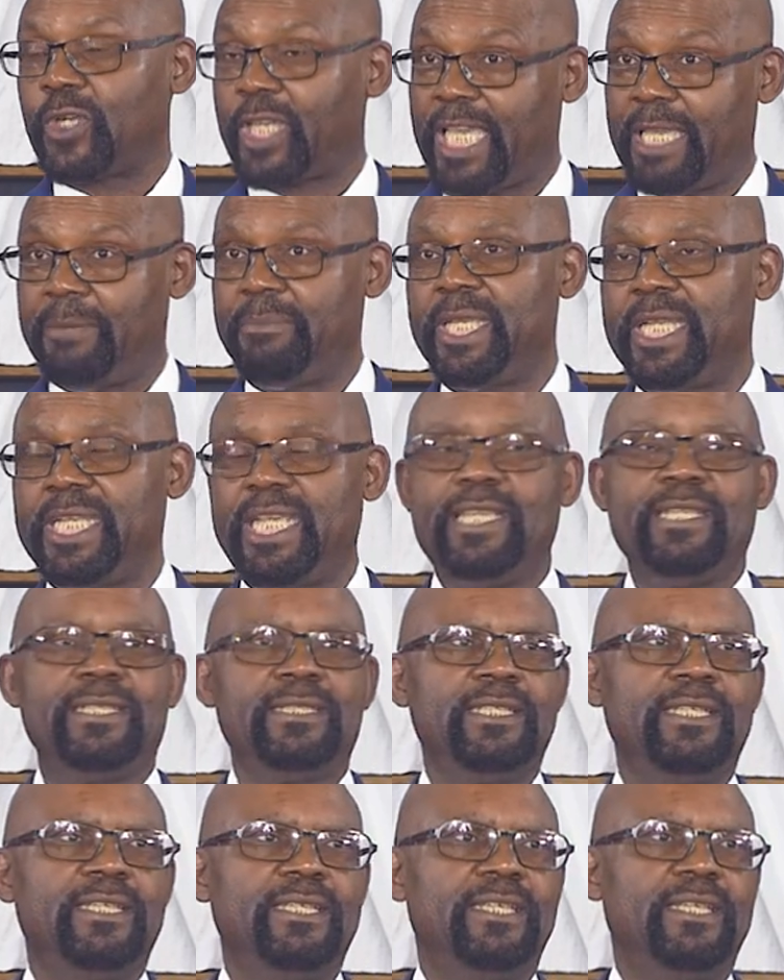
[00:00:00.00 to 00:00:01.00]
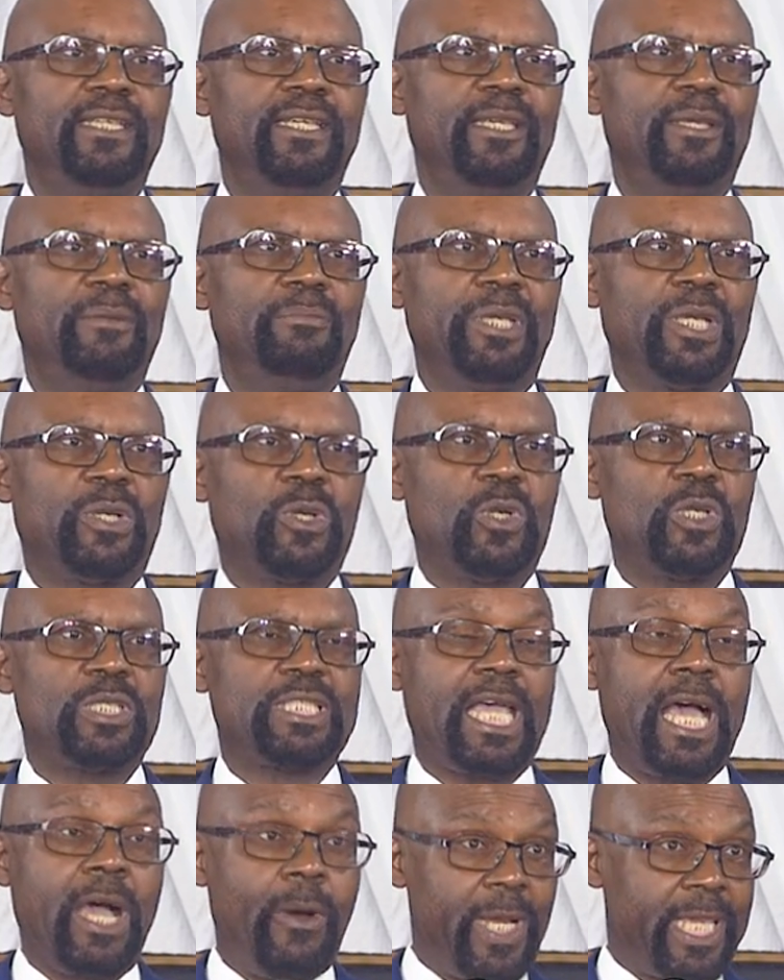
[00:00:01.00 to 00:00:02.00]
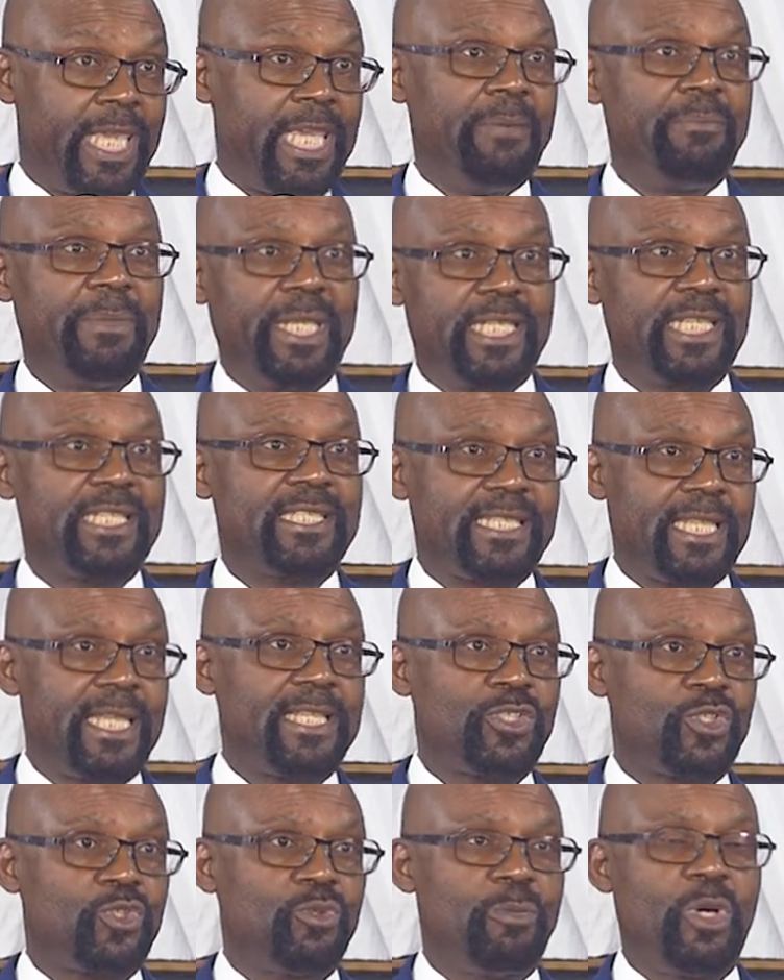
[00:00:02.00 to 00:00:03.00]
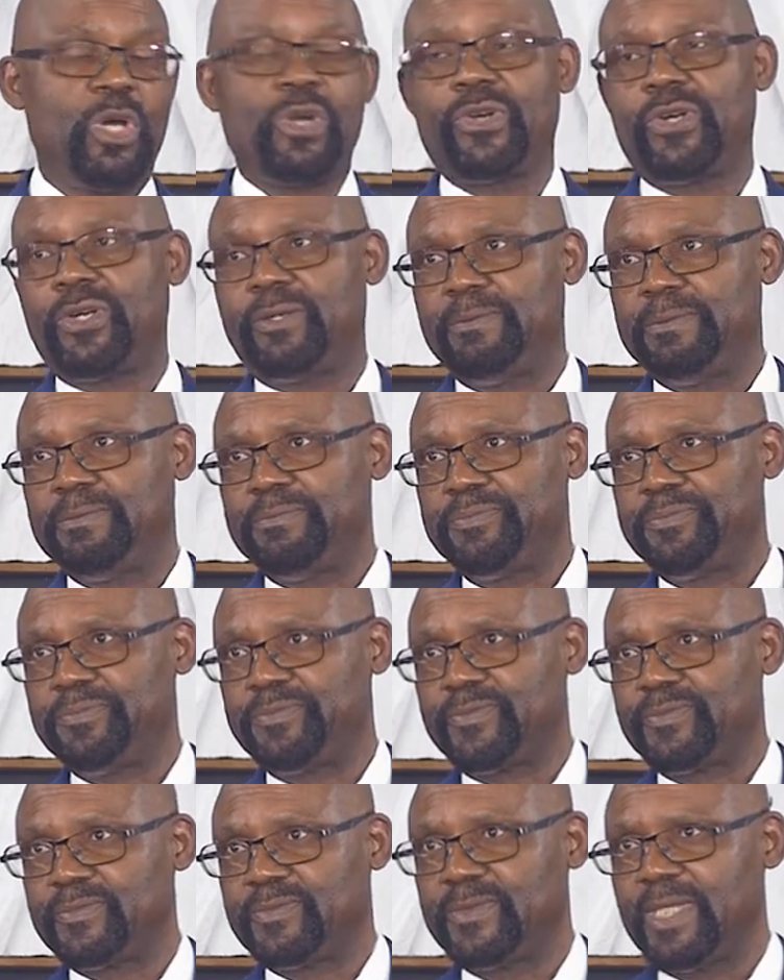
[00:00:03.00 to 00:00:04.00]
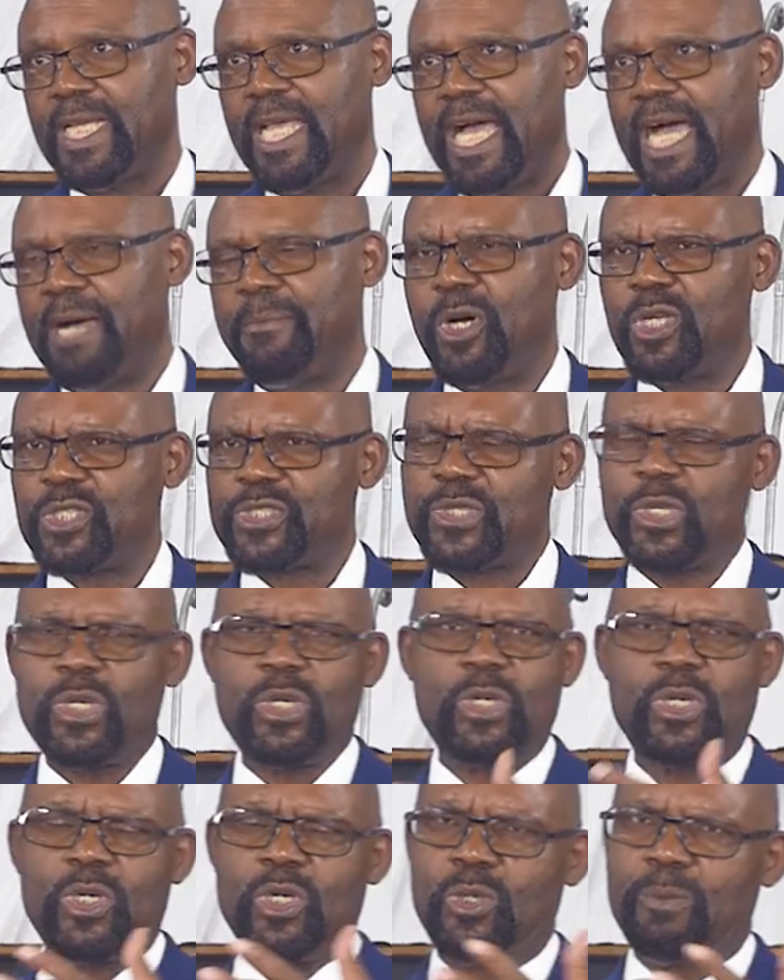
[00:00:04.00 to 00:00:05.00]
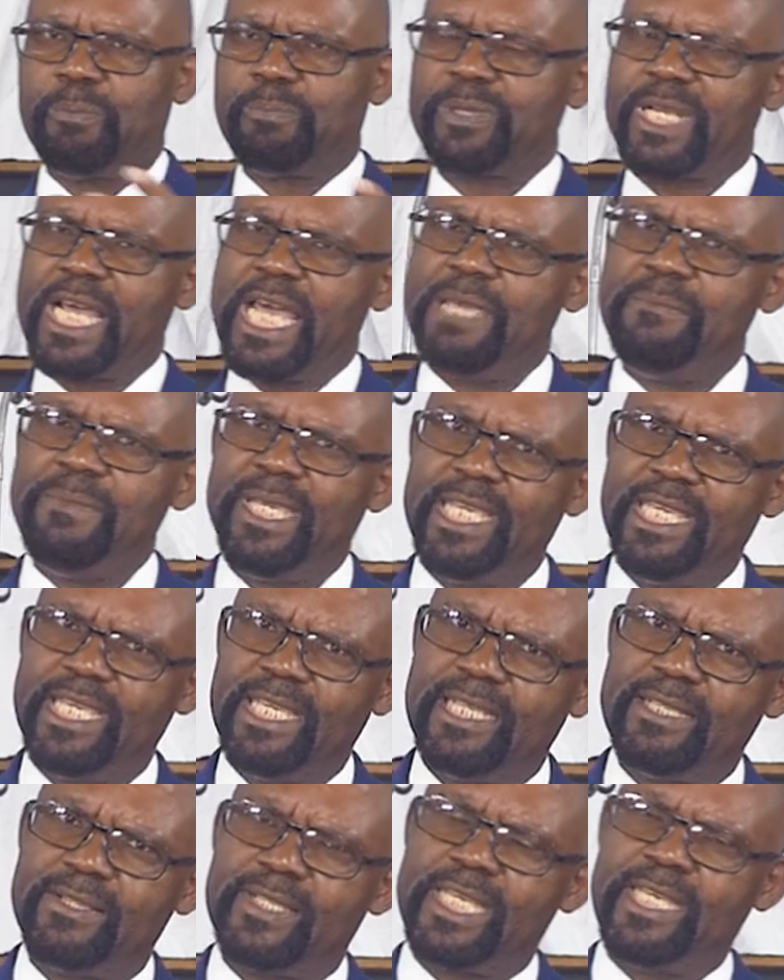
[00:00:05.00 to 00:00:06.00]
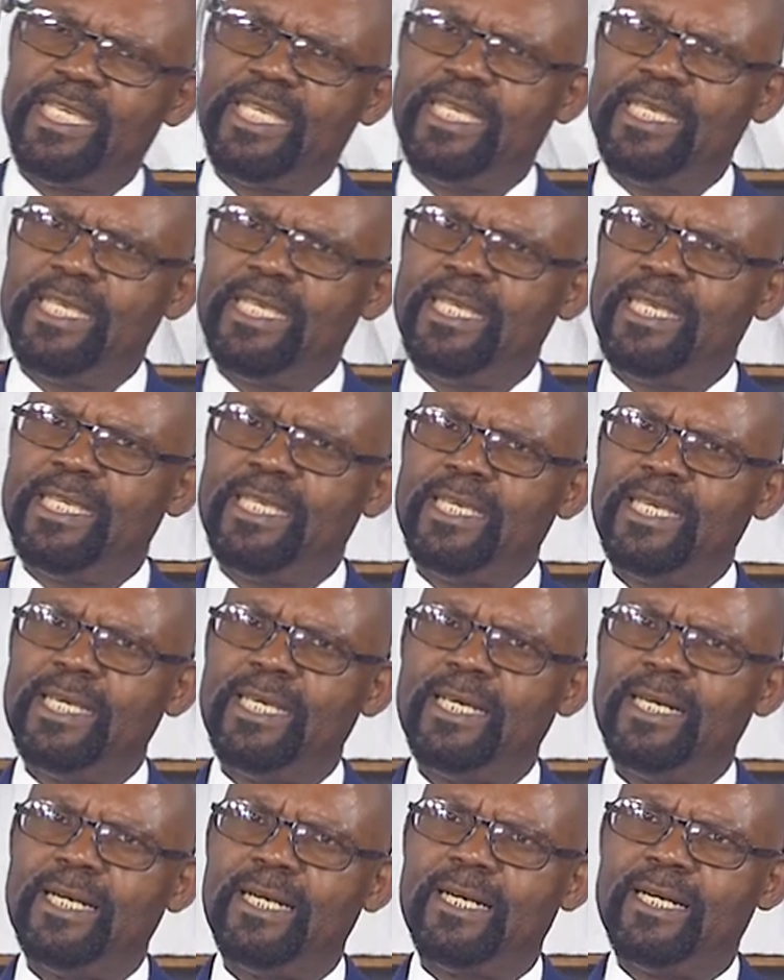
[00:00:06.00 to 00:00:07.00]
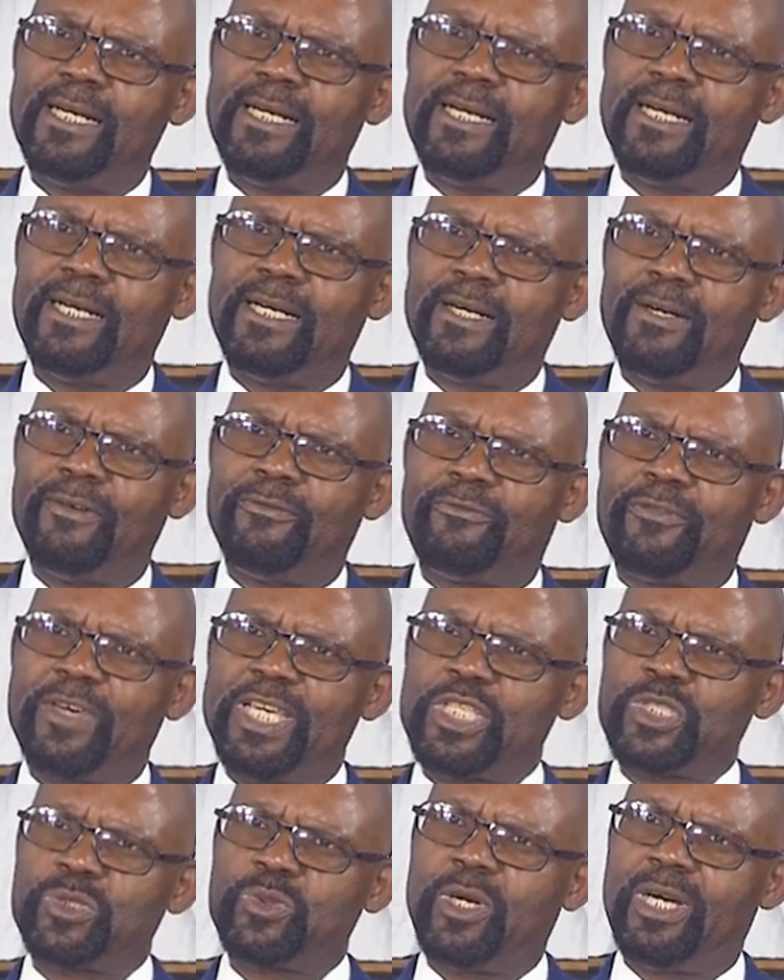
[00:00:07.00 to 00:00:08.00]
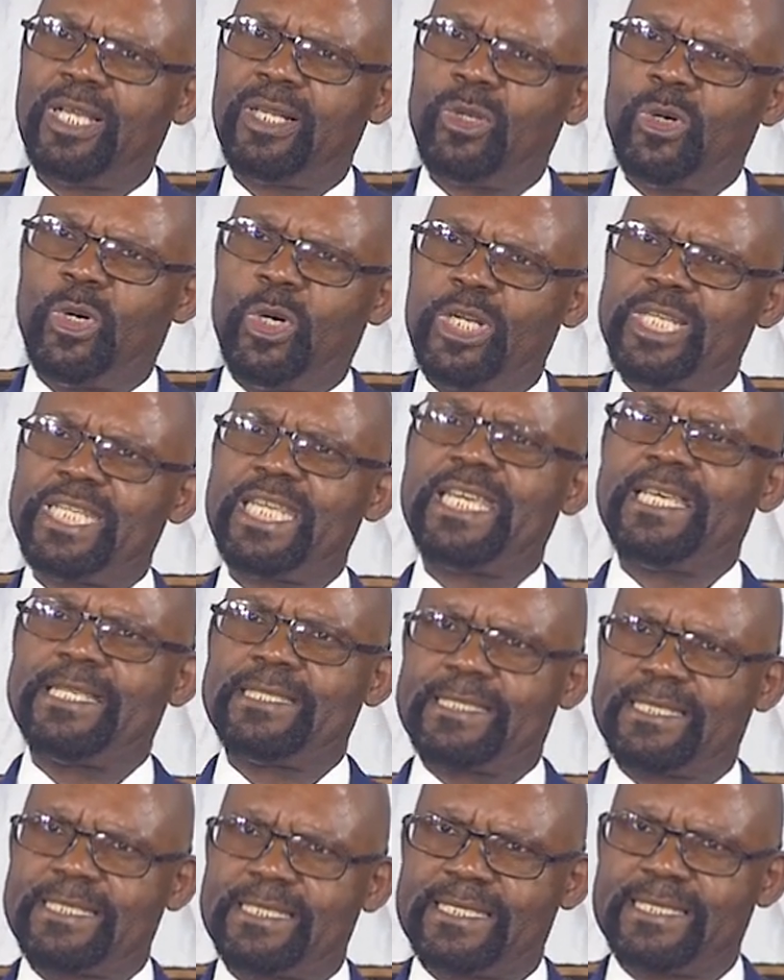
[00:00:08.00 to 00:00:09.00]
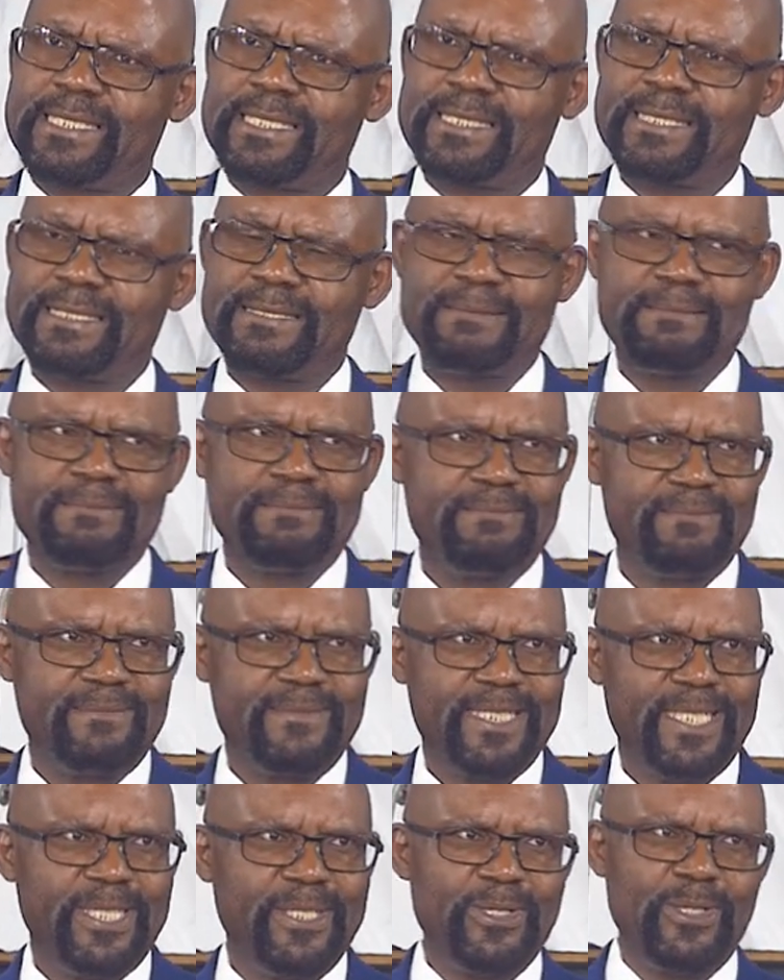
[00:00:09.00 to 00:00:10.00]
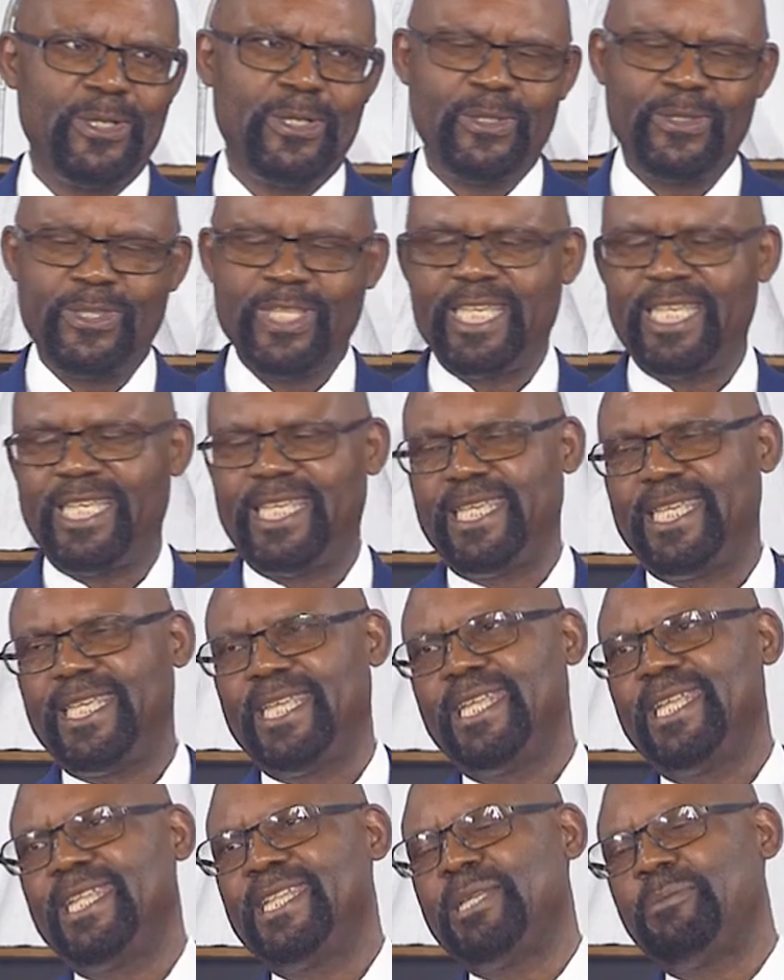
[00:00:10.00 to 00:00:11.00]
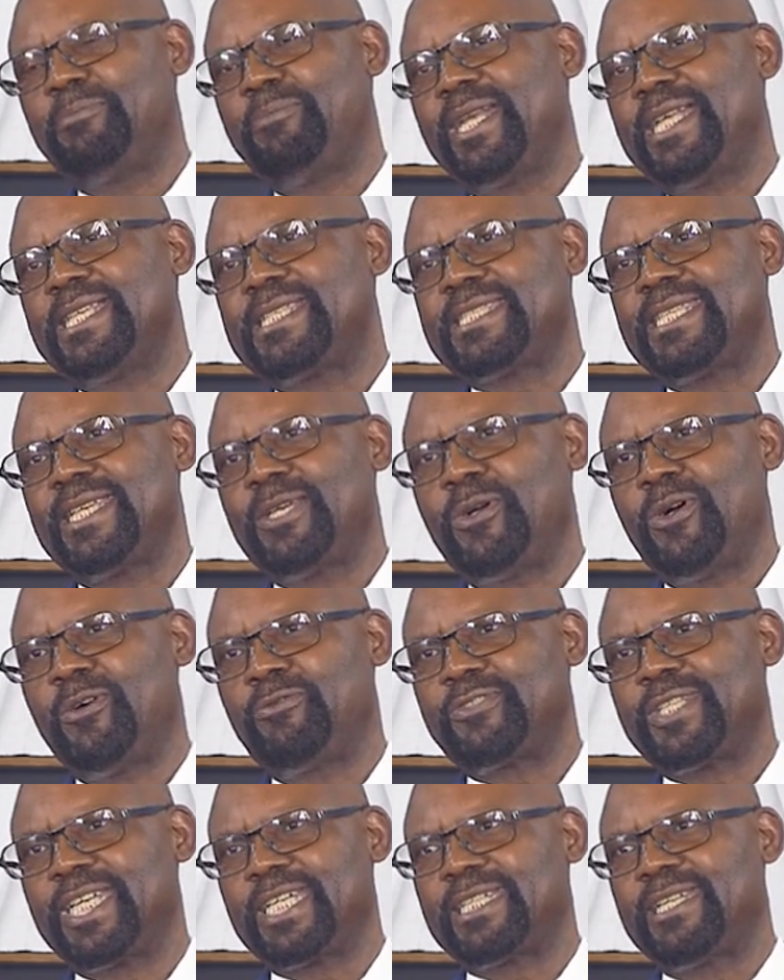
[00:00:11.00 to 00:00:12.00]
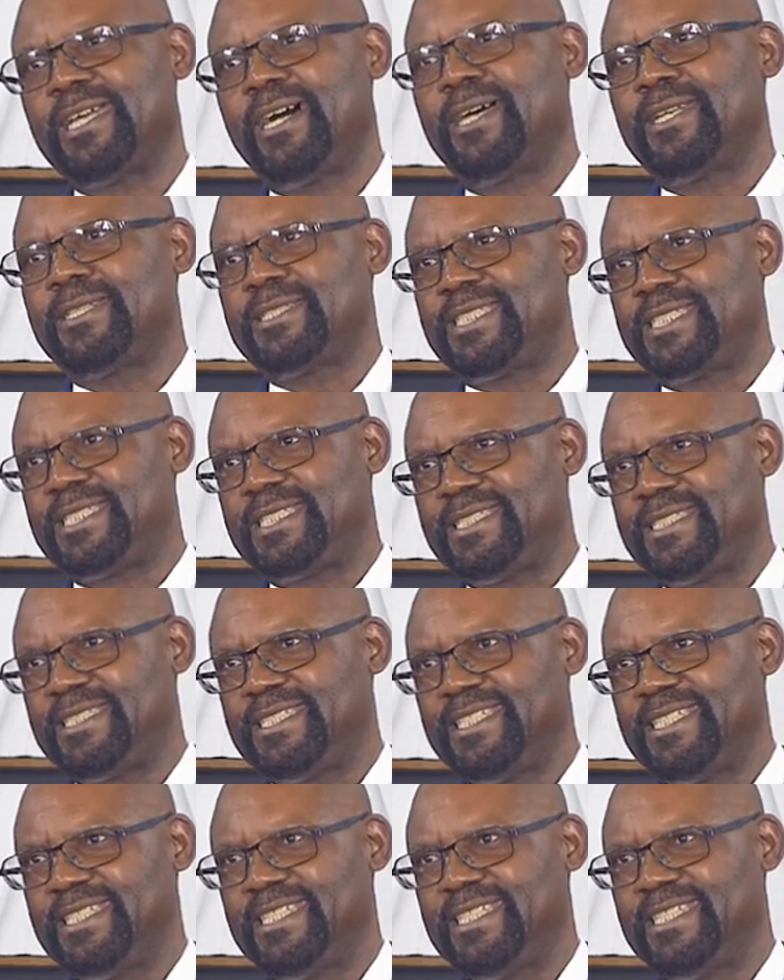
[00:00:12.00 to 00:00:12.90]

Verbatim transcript: for camp meeting because our camp meeting starts tomorrow. I'm also priming the uh, virtual audience, you know, the the blessing of technology